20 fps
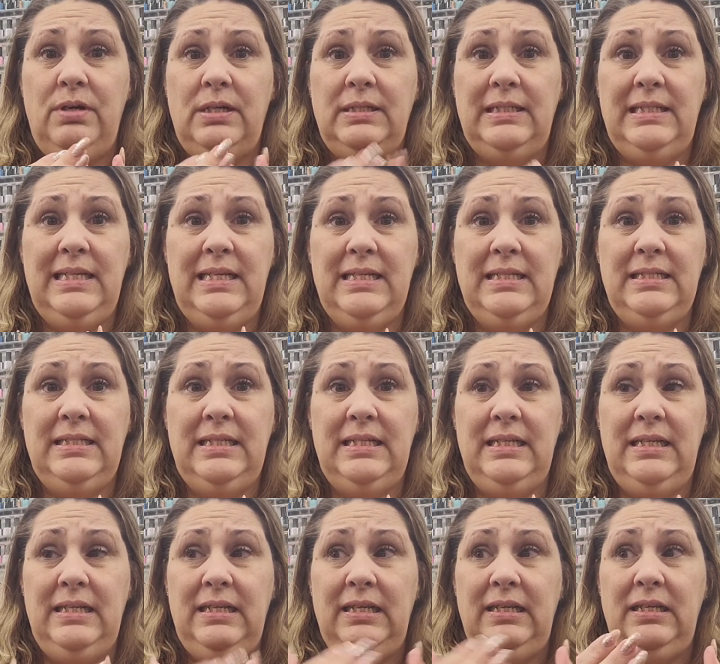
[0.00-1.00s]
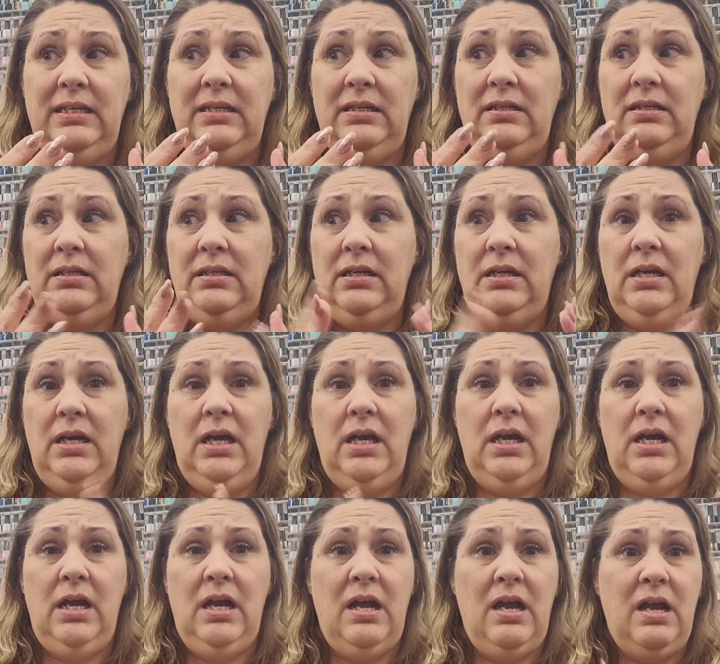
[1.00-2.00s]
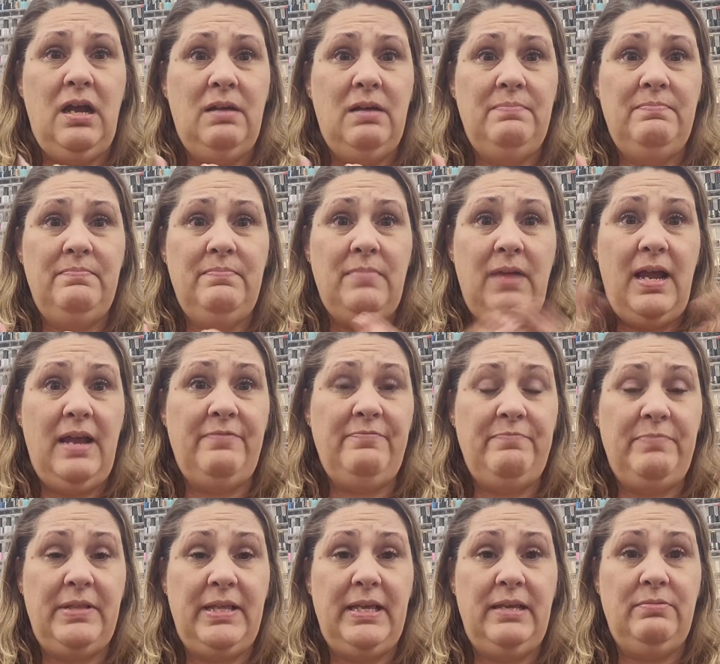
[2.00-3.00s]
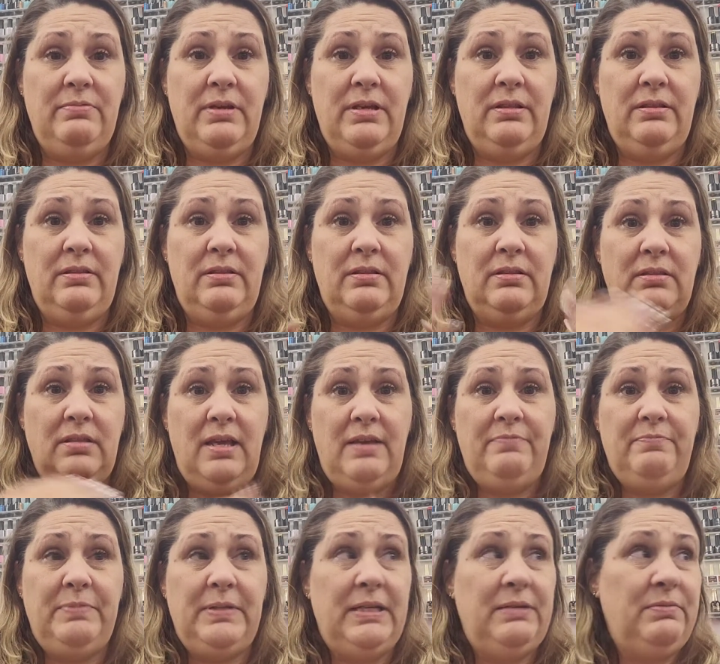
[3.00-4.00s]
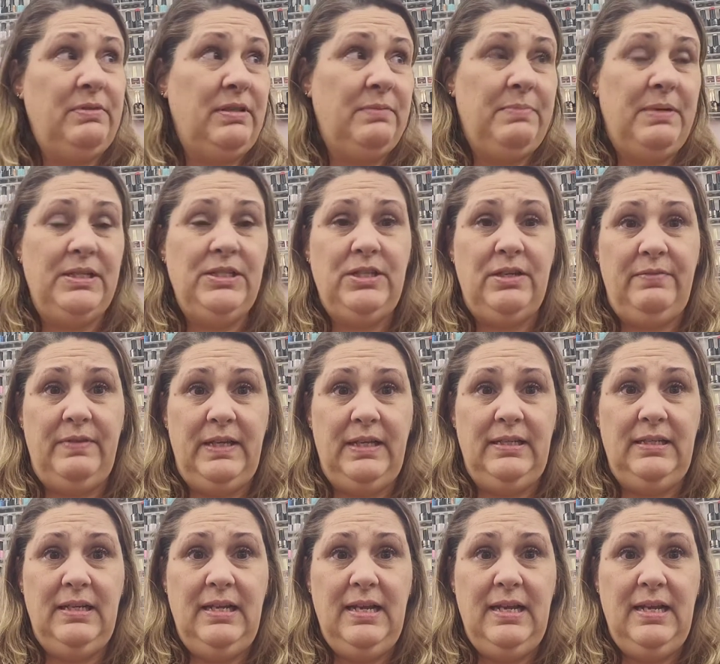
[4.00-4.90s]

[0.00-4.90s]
D&D. I've played with a bunch of it,